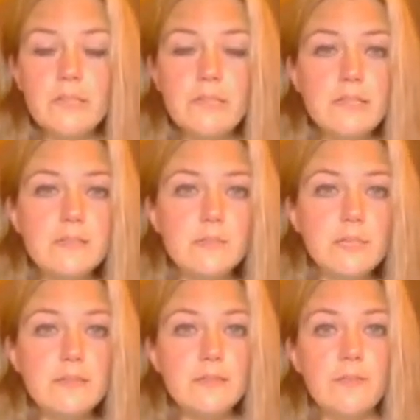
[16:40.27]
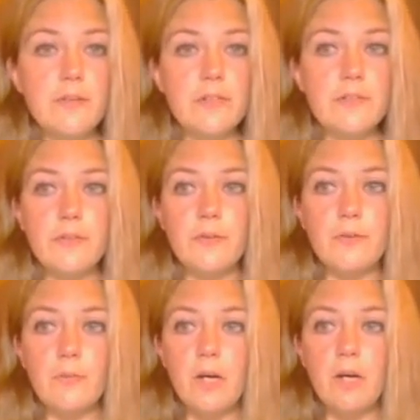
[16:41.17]
does some neat stuff on its own
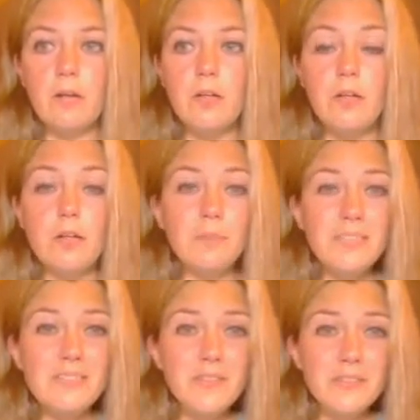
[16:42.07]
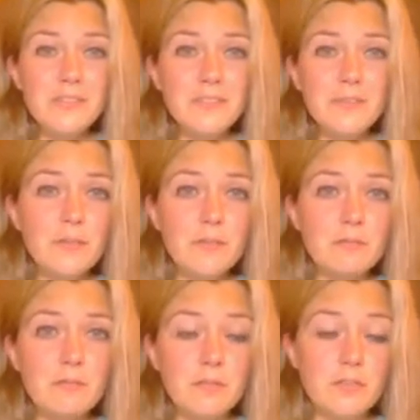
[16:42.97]
as well. That's all there is to
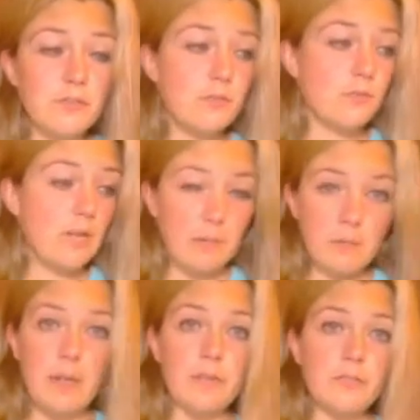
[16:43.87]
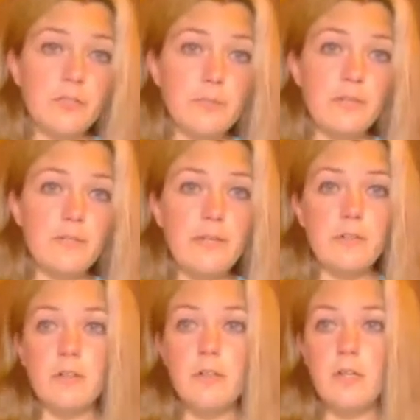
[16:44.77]
it. You grab a bottle and you pick a
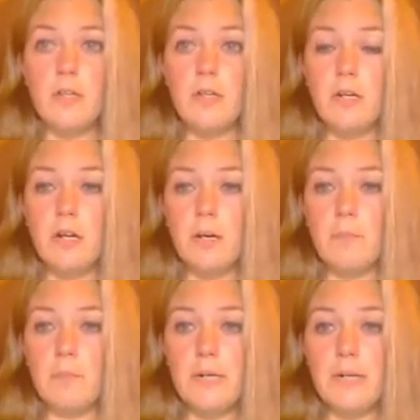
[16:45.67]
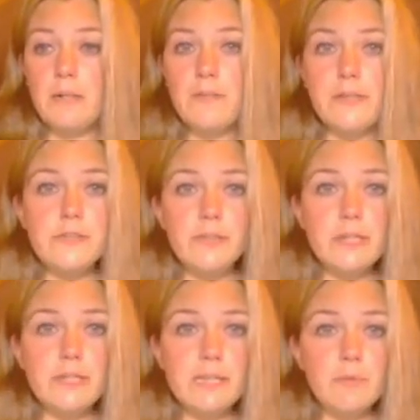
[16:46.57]
flavor. But I love
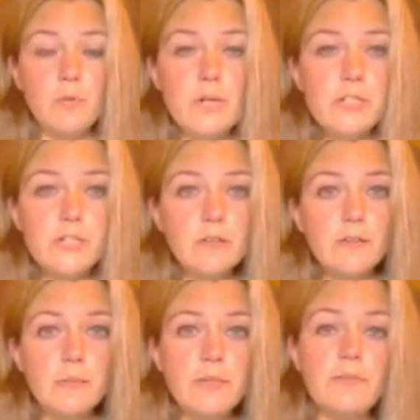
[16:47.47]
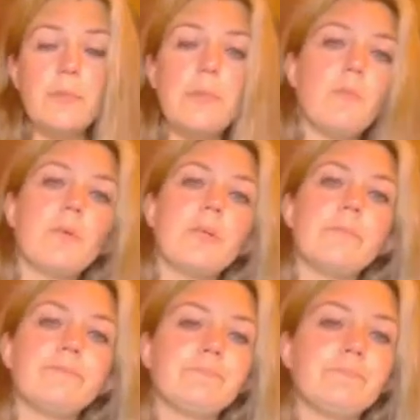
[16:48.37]
answering any type of questions whenever people want